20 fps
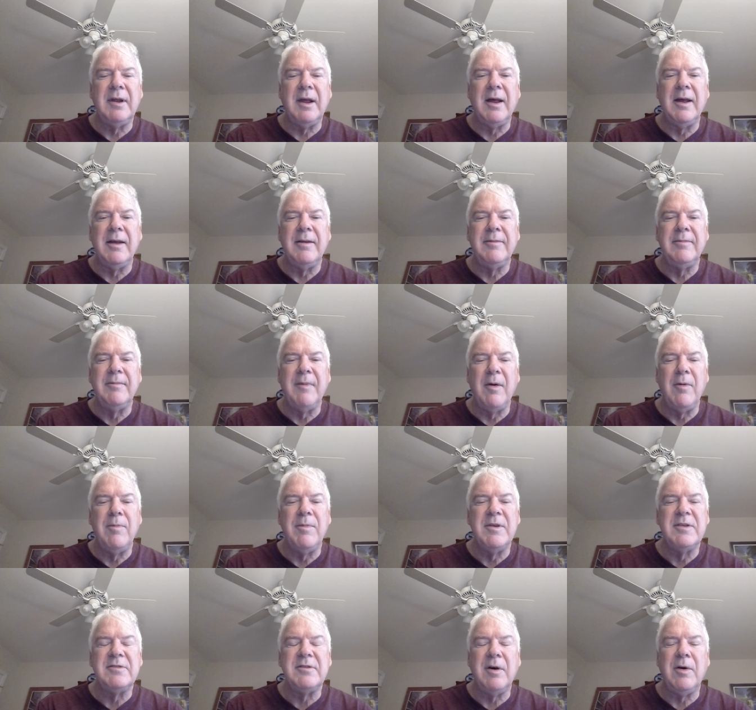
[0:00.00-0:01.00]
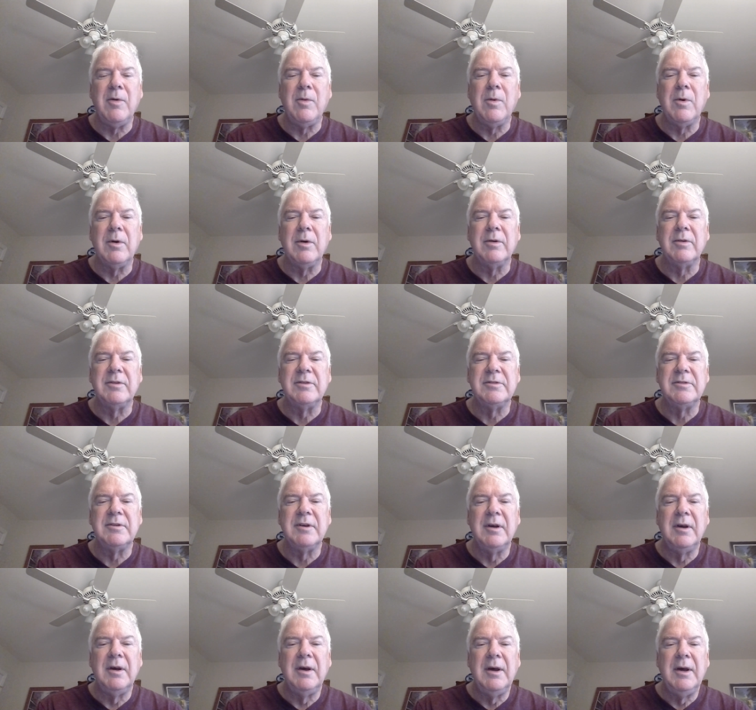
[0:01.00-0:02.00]
I hope this all works.
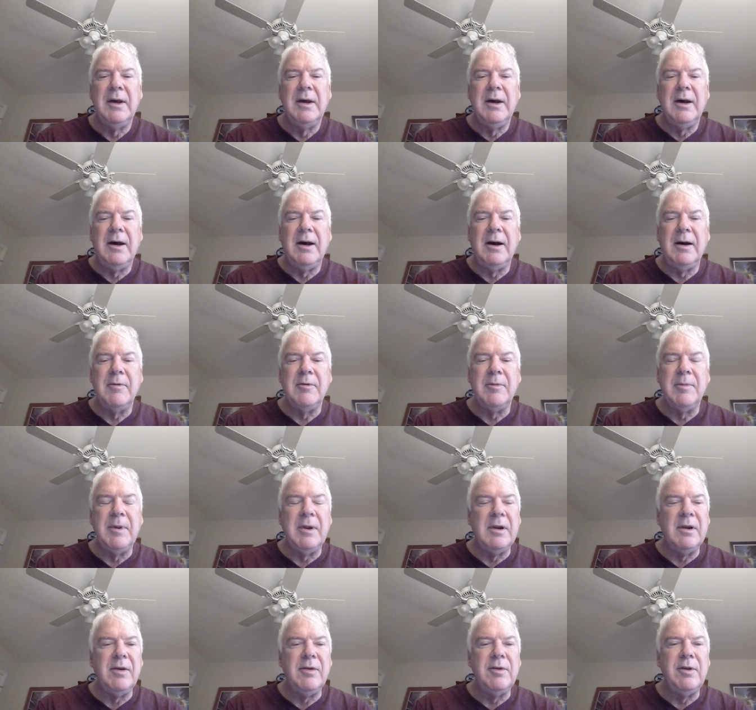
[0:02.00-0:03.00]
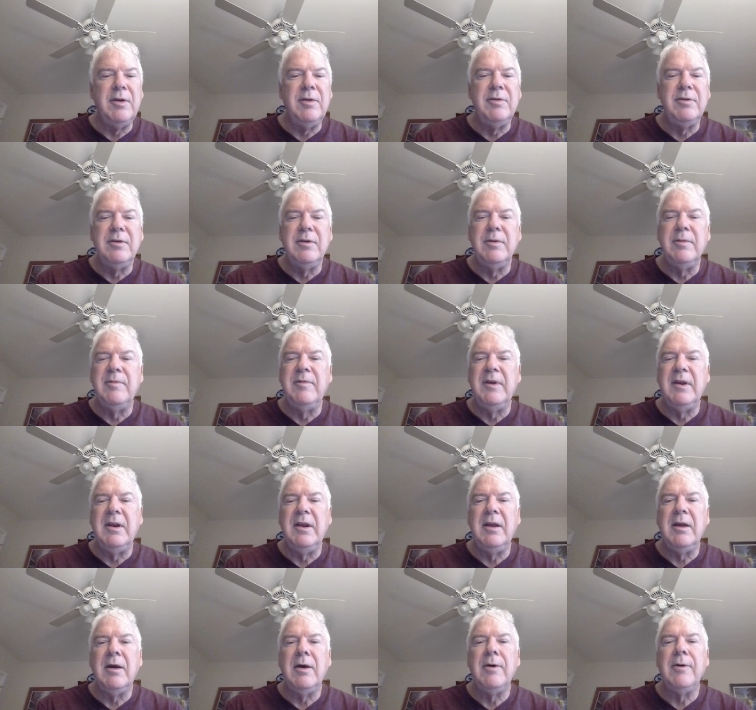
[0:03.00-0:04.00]
It'll be a little YouTube
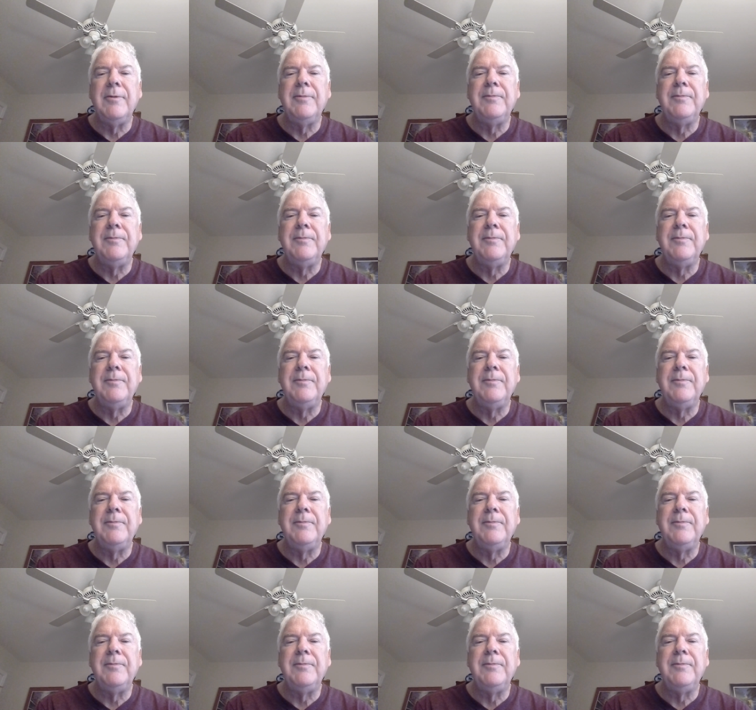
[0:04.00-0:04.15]
video